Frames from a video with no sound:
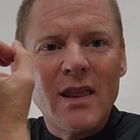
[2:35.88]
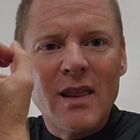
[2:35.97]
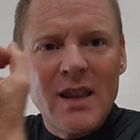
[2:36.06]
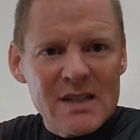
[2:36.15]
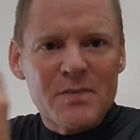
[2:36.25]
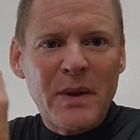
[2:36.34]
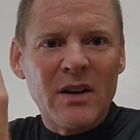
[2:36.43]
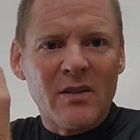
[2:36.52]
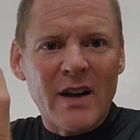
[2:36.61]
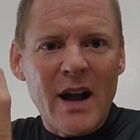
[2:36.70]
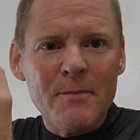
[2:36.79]
this big
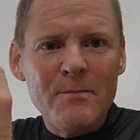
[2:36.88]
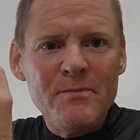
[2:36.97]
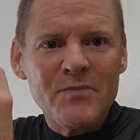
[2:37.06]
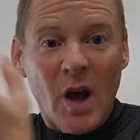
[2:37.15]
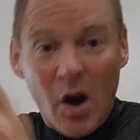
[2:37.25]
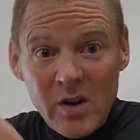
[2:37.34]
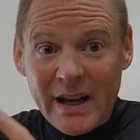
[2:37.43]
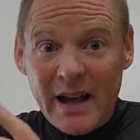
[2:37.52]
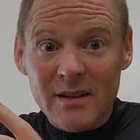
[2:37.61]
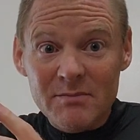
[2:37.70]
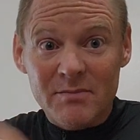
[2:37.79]
around?
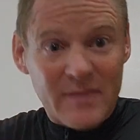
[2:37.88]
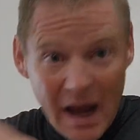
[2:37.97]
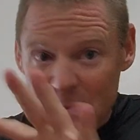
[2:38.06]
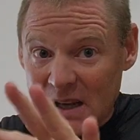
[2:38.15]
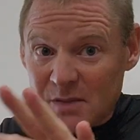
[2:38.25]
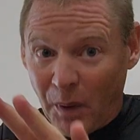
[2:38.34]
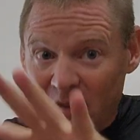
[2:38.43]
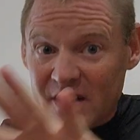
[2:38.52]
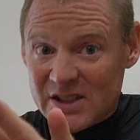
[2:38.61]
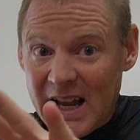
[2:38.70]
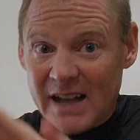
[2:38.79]
Okay, that makes
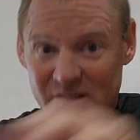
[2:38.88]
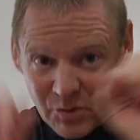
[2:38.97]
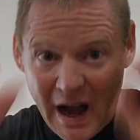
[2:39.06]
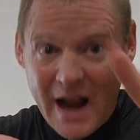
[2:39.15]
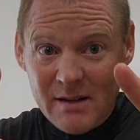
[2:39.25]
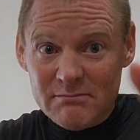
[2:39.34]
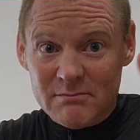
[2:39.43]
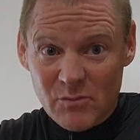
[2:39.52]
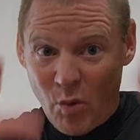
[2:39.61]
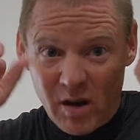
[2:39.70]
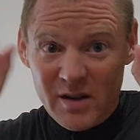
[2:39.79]
perfect sense, right?
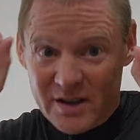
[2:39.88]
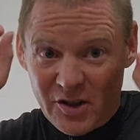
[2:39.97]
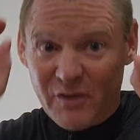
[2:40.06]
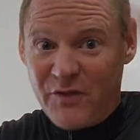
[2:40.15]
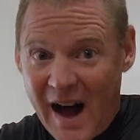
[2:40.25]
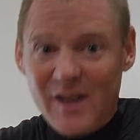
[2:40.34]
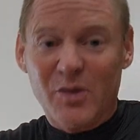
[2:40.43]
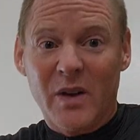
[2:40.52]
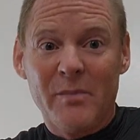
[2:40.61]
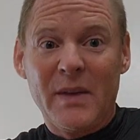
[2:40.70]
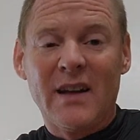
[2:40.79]
Where you're
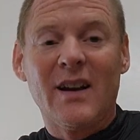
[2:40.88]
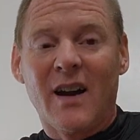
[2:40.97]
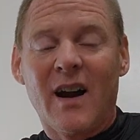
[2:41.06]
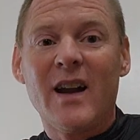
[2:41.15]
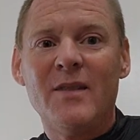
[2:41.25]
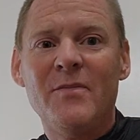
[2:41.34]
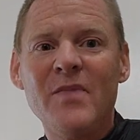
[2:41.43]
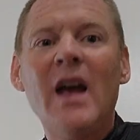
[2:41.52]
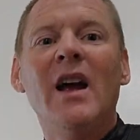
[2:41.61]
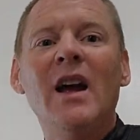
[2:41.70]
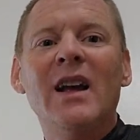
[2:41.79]
following me, all right?
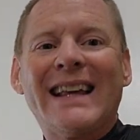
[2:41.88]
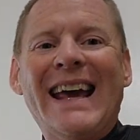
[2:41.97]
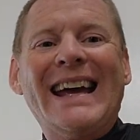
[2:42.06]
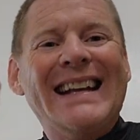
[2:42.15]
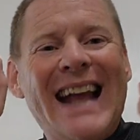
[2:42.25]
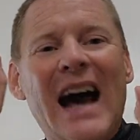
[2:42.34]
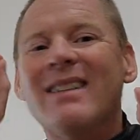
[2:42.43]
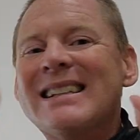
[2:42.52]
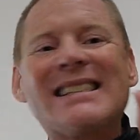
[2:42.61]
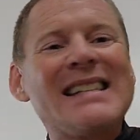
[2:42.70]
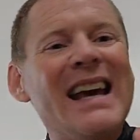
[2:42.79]
Okay, now
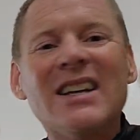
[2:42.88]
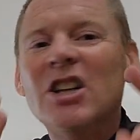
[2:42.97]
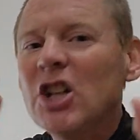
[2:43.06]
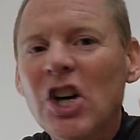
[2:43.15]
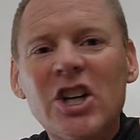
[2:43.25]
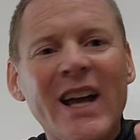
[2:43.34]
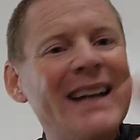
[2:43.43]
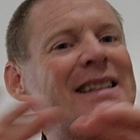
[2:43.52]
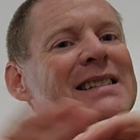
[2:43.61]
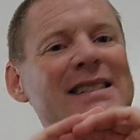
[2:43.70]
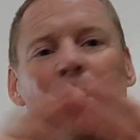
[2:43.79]
let's take a look
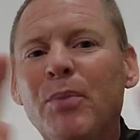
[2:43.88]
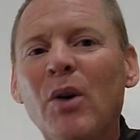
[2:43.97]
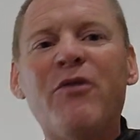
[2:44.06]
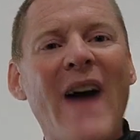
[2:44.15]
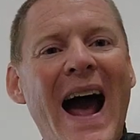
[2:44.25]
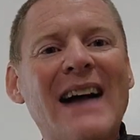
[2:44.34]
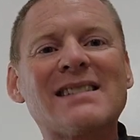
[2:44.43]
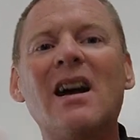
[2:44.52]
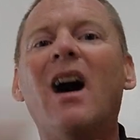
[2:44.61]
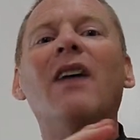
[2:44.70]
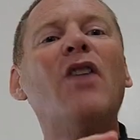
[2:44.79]
at the simple
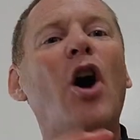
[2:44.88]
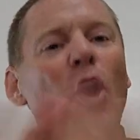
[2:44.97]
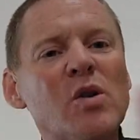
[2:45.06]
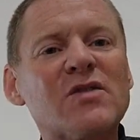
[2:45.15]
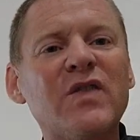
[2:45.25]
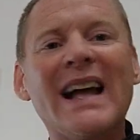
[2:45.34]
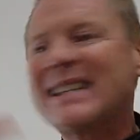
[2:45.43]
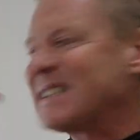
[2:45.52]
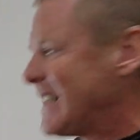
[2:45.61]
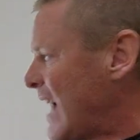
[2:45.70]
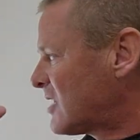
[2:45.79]
facts of a
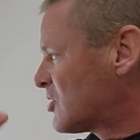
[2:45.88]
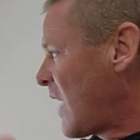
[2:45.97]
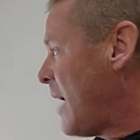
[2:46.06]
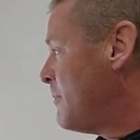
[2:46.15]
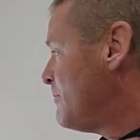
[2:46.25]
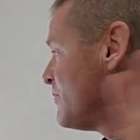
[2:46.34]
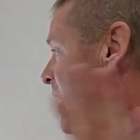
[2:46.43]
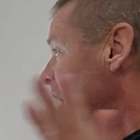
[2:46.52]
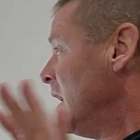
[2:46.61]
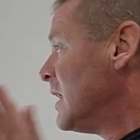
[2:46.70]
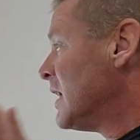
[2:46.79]
Hoaxlax death trap,
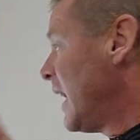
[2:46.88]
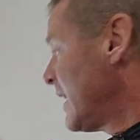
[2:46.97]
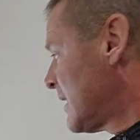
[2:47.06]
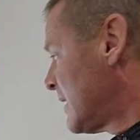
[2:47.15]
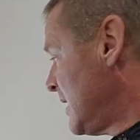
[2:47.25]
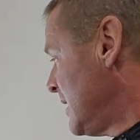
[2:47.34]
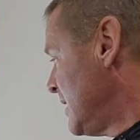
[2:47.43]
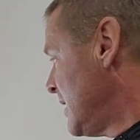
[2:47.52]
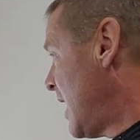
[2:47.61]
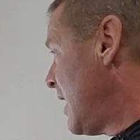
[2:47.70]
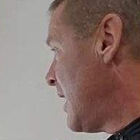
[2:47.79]
like
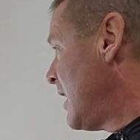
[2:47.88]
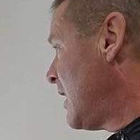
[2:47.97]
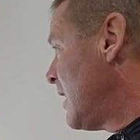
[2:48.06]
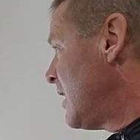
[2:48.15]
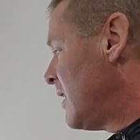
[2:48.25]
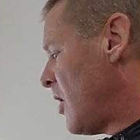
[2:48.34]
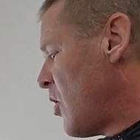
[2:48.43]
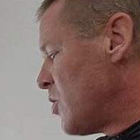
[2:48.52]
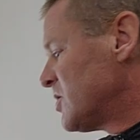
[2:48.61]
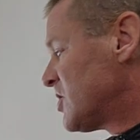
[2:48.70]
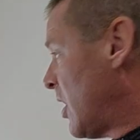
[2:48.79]
the
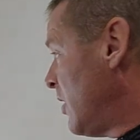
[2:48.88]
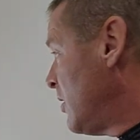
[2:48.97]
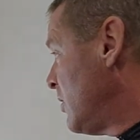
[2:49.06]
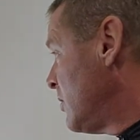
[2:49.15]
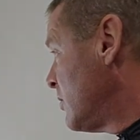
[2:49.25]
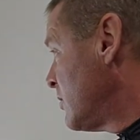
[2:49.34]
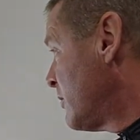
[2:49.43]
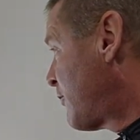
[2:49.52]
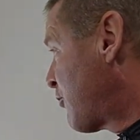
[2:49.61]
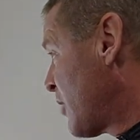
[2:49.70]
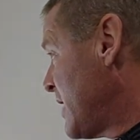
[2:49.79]
ozone
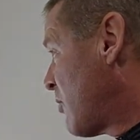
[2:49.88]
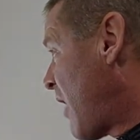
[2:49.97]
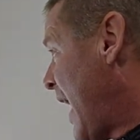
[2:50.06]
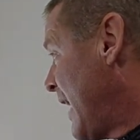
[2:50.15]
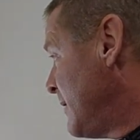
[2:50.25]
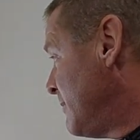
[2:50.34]
free ride.